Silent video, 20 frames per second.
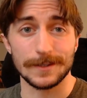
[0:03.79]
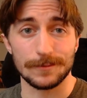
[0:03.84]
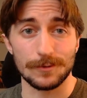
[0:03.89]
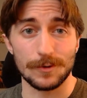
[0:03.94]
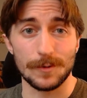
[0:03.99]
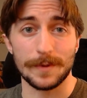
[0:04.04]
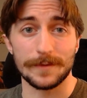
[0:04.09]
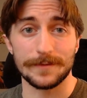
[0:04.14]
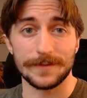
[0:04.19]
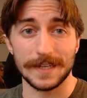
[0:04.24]

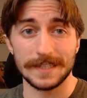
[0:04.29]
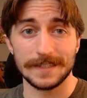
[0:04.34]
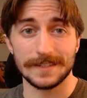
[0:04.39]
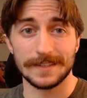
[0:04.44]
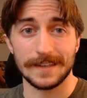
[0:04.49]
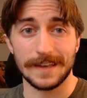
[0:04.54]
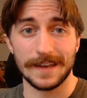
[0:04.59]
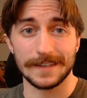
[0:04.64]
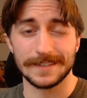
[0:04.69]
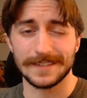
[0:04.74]
group of
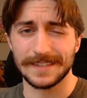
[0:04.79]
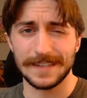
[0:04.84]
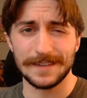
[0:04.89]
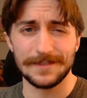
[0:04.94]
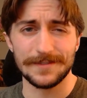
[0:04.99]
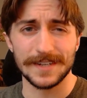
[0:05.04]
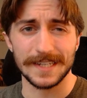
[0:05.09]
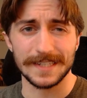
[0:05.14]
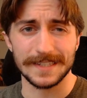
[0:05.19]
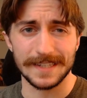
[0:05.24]
insects
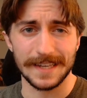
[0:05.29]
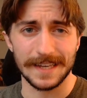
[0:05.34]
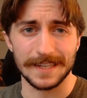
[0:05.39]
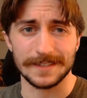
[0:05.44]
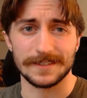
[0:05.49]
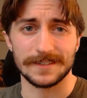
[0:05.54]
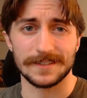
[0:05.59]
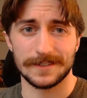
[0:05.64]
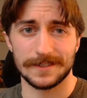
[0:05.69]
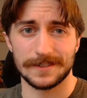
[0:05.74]
even
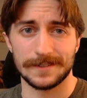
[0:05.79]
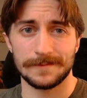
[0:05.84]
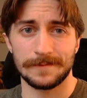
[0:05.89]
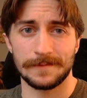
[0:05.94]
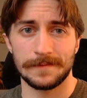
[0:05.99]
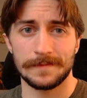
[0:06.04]
exists.